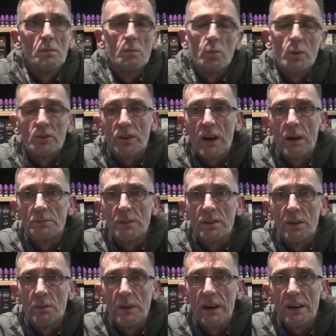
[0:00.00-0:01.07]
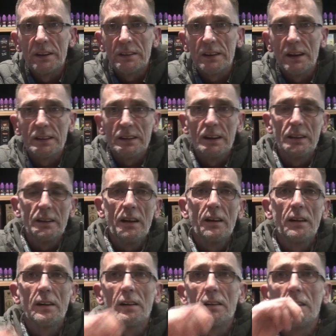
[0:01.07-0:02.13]
what's happening in America again,
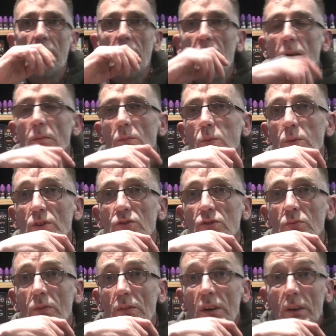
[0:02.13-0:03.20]
which